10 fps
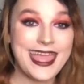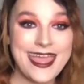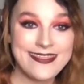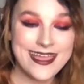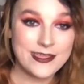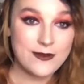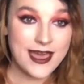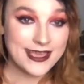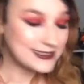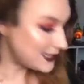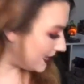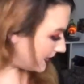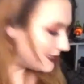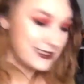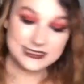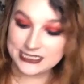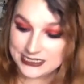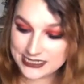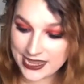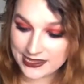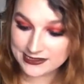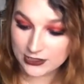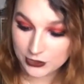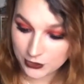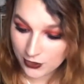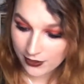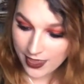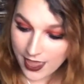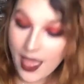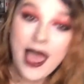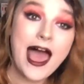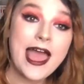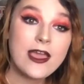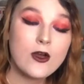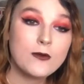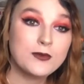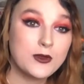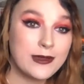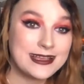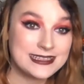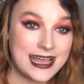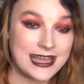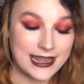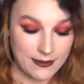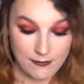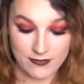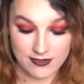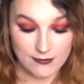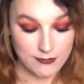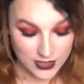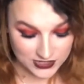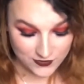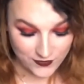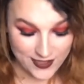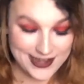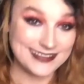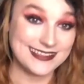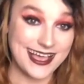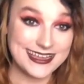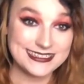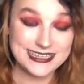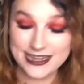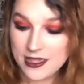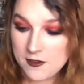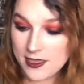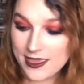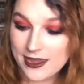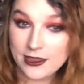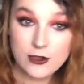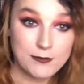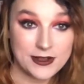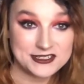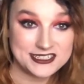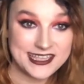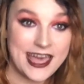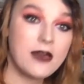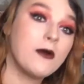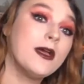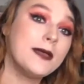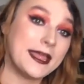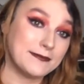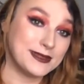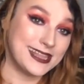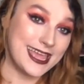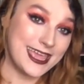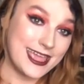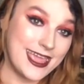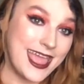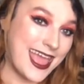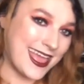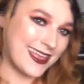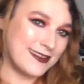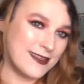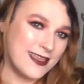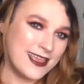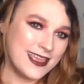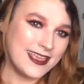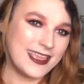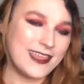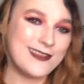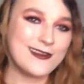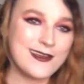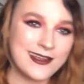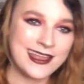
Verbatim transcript: and that, you guys, is today's look. I hope you guys had um, as much fun as I did getting your brushes out and playing and either